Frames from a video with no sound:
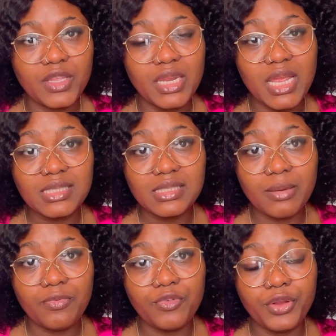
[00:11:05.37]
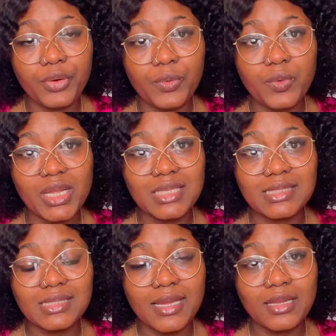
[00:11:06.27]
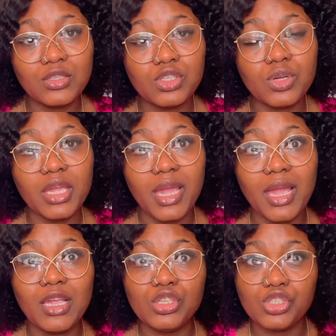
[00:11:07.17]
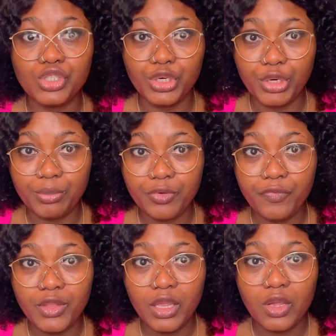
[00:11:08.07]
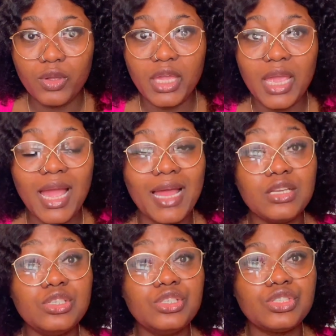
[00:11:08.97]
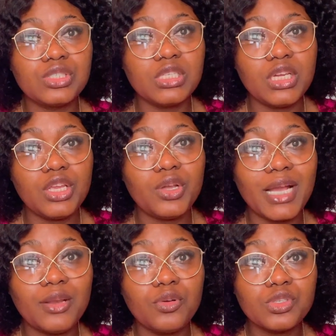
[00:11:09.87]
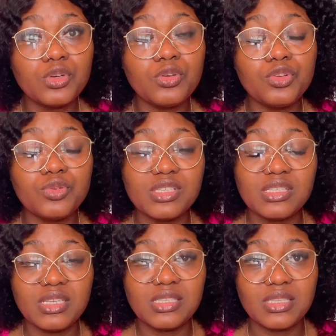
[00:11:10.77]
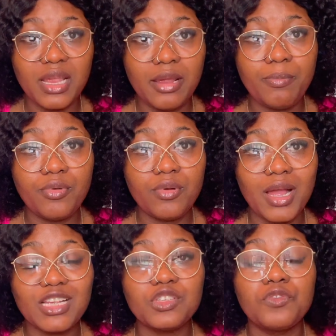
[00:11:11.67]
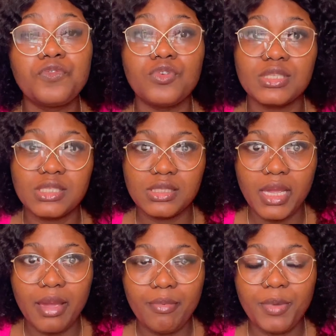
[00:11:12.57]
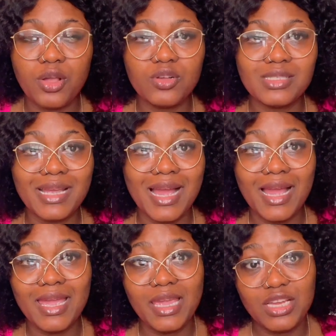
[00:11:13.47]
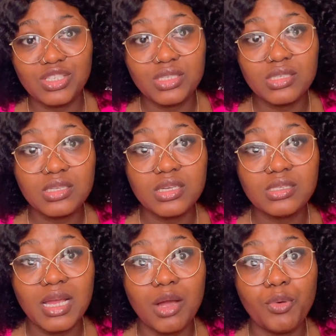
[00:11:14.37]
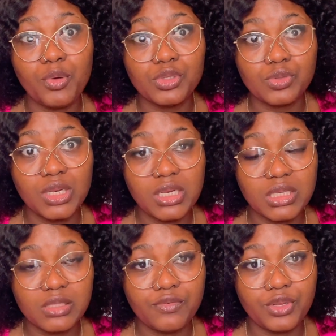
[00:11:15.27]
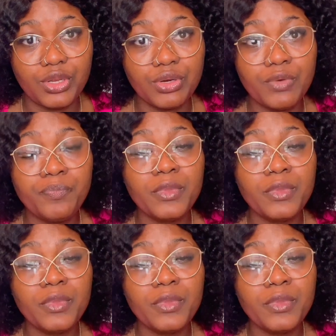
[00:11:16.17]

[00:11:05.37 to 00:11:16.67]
the next step for you is then to get a job. Okay, and usually you can also use this step as your first step, because there are agencies that I will also list for you